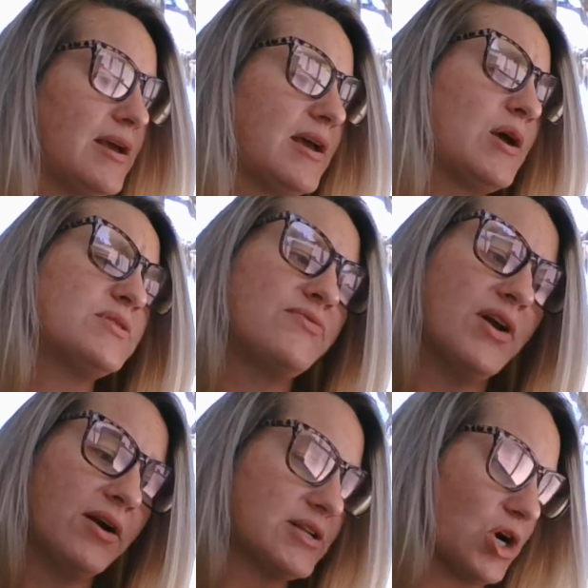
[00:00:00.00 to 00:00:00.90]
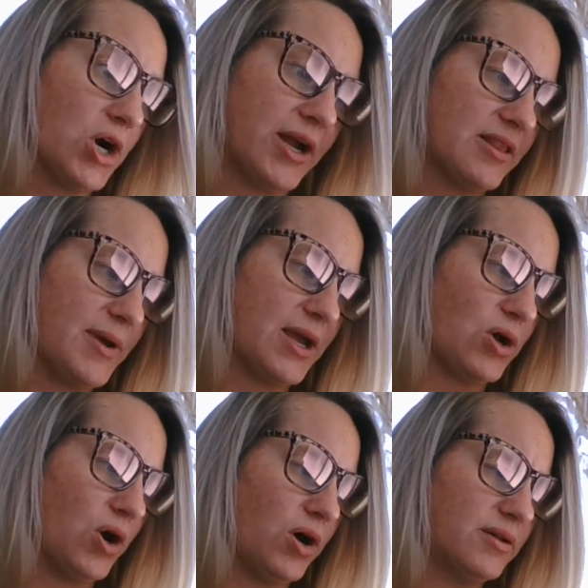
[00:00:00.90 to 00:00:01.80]
It was very dark in the main
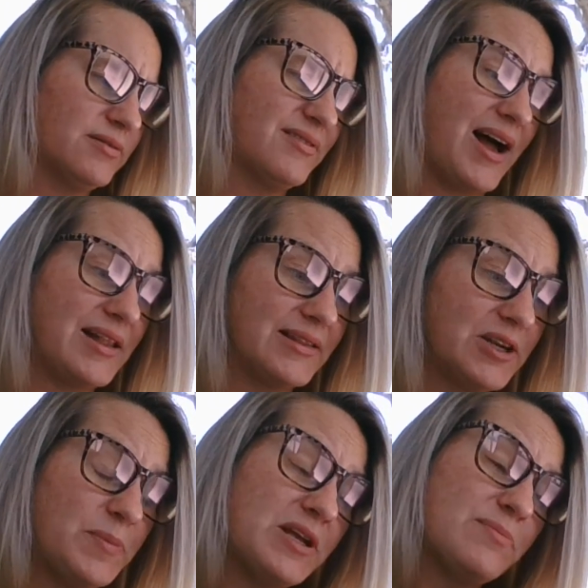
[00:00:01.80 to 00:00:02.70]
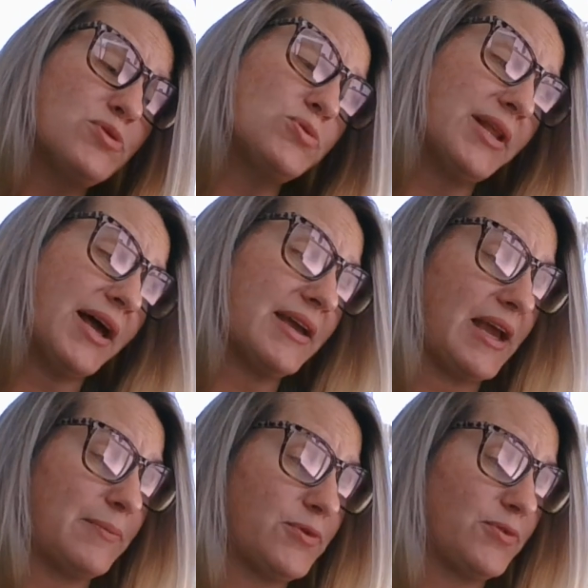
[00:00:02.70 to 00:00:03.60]
hall. A little bit of moonlight
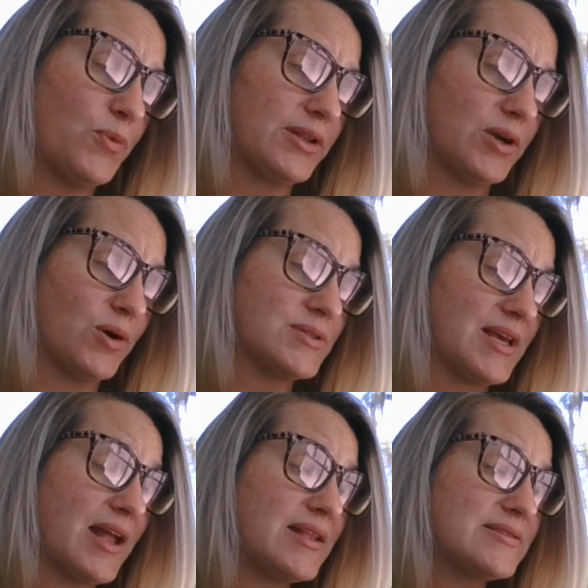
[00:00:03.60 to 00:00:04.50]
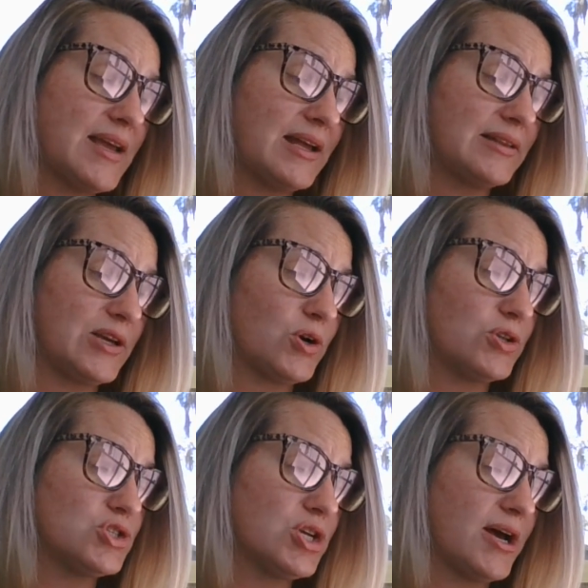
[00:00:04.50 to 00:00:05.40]
came through the windows, and Stanley
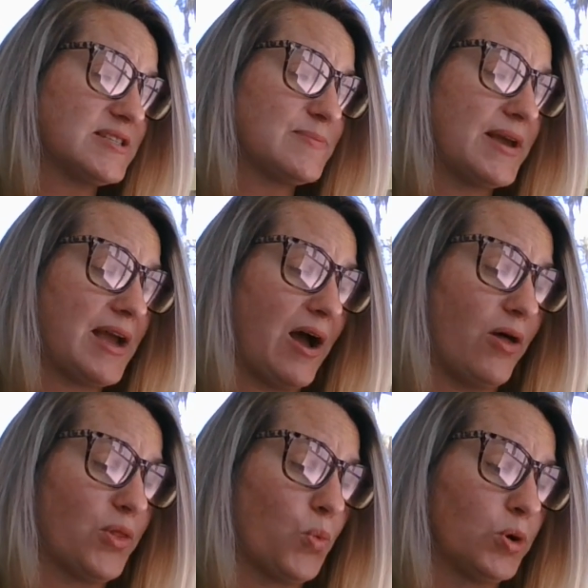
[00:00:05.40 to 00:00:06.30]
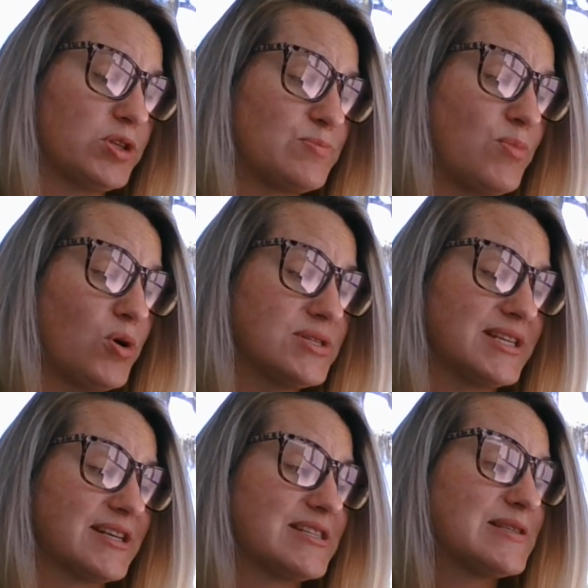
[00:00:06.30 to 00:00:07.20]
could just make out the world's most
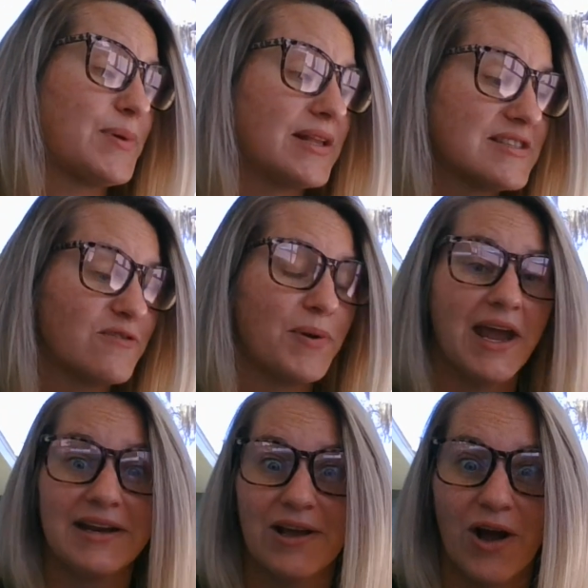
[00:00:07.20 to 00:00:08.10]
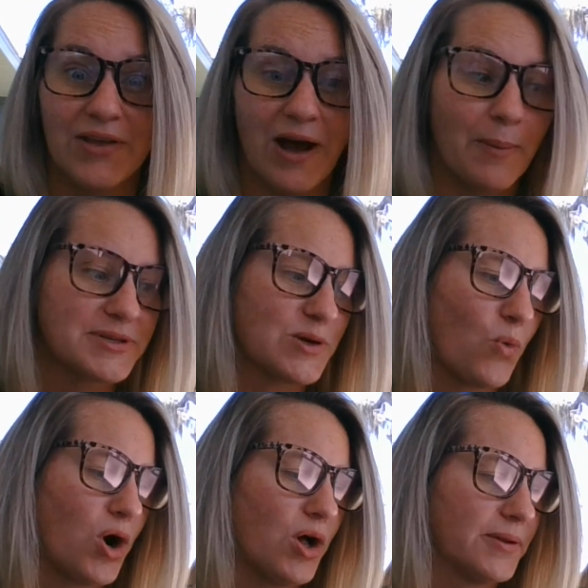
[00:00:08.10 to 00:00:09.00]
expensive painting on the opposite
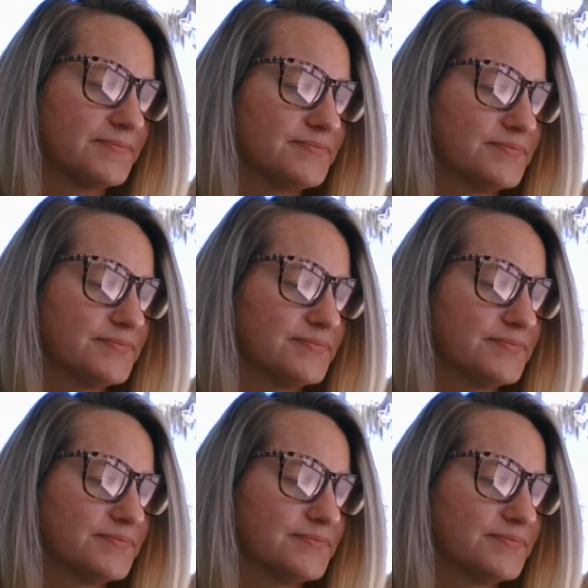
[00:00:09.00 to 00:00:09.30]
wall.